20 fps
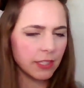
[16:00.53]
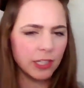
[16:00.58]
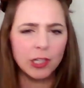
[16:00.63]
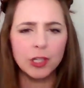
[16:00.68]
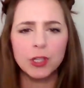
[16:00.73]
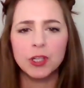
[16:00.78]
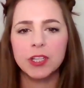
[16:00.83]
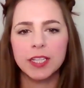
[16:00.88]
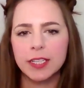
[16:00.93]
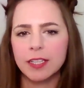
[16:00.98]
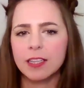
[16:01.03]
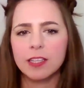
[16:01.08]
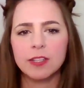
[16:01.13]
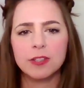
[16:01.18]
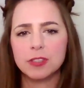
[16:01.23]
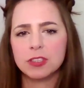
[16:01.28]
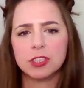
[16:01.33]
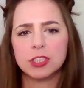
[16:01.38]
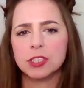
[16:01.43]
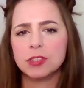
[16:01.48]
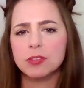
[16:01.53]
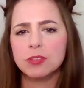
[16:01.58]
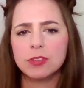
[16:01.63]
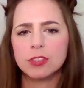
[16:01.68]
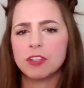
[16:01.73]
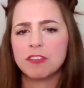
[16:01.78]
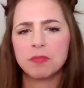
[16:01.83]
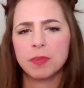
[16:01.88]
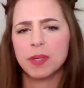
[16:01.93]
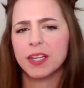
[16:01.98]
learning a load of
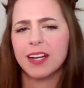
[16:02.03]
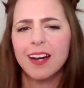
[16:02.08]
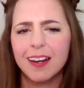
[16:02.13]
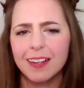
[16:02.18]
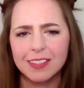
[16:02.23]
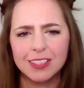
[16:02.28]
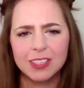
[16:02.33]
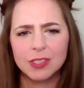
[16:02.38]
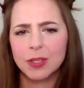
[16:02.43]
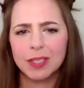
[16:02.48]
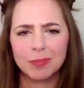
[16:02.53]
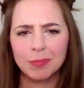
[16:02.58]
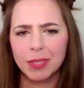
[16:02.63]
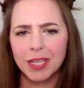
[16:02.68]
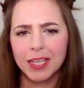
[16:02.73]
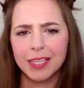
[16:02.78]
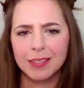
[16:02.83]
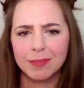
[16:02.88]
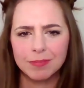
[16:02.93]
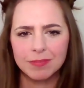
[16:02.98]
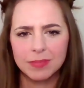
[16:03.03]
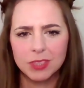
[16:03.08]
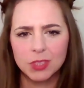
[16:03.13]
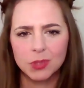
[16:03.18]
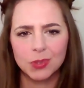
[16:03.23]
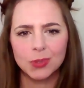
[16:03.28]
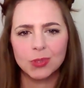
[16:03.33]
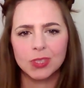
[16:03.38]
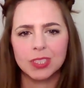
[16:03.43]
tunes off by heart so I could play them to an